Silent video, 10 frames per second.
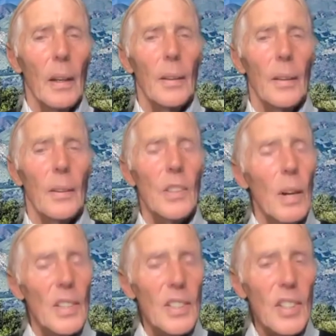So our
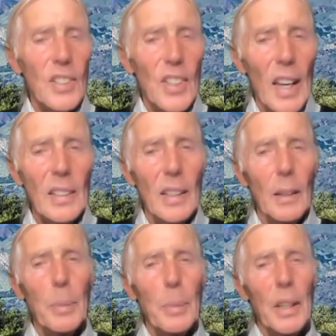society
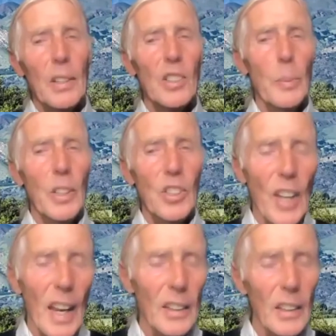appears to be
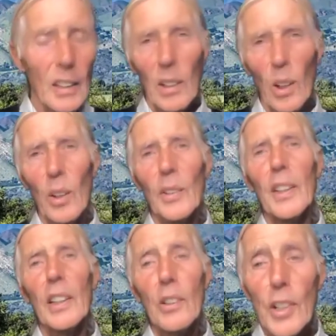standing on
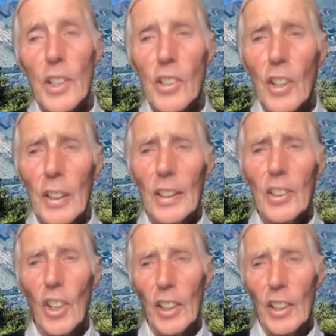increasingly
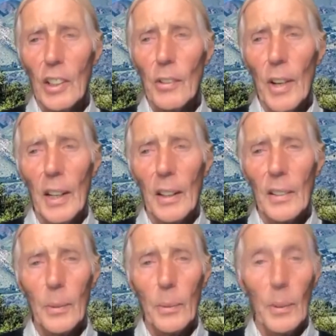shaky ground
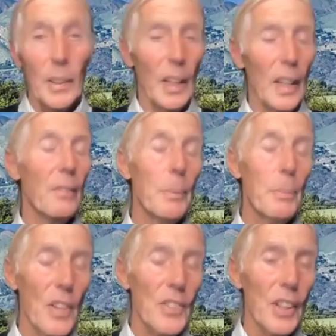with every
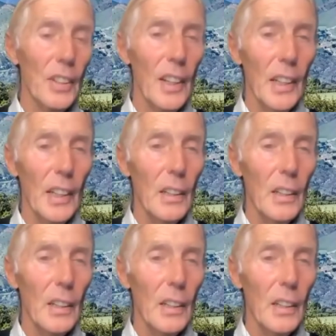passing day.